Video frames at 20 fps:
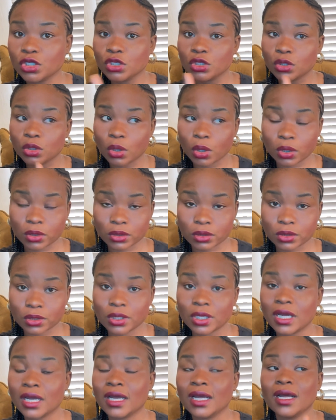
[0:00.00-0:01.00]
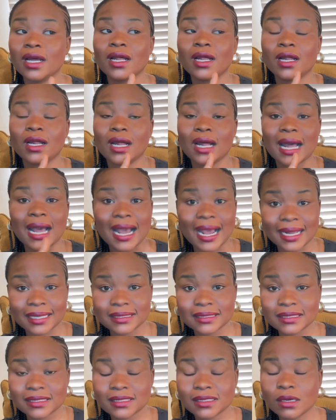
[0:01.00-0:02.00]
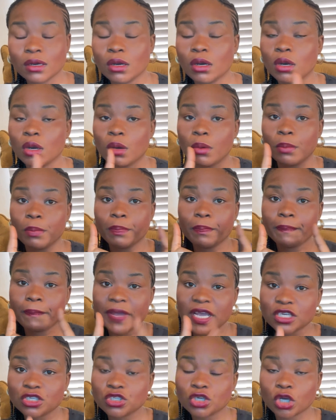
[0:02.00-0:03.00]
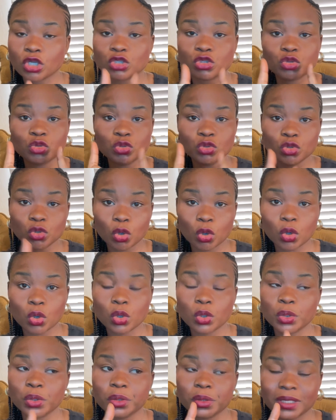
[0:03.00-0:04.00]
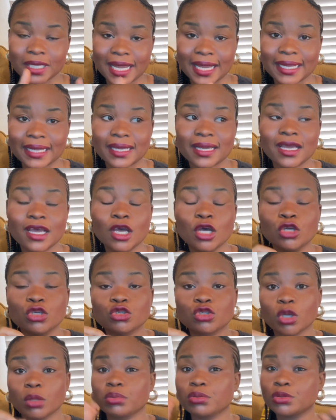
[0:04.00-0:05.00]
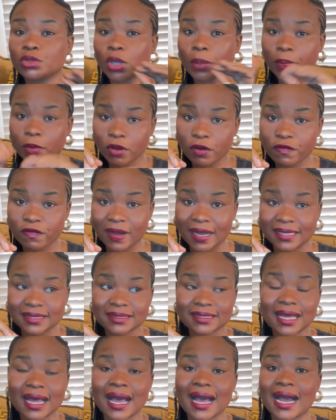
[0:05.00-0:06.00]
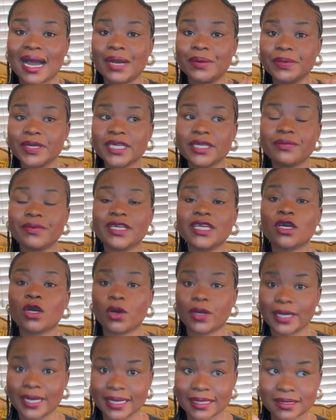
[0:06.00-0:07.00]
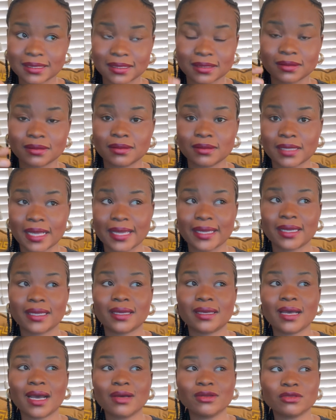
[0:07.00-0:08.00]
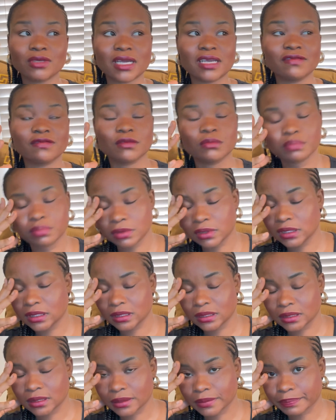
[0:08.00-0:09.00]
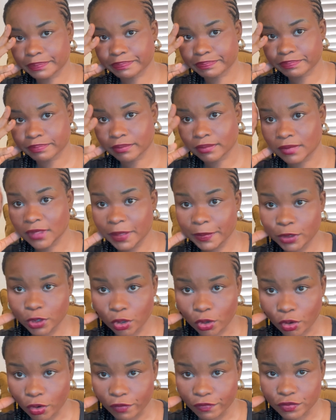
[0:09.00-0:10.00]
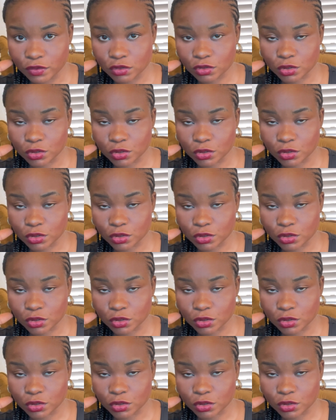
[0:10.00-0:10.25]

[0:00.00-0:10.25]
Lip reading: long. And make sure to know, like, some stopovers are really connecting. Like, how do I even put this? Let me not confuse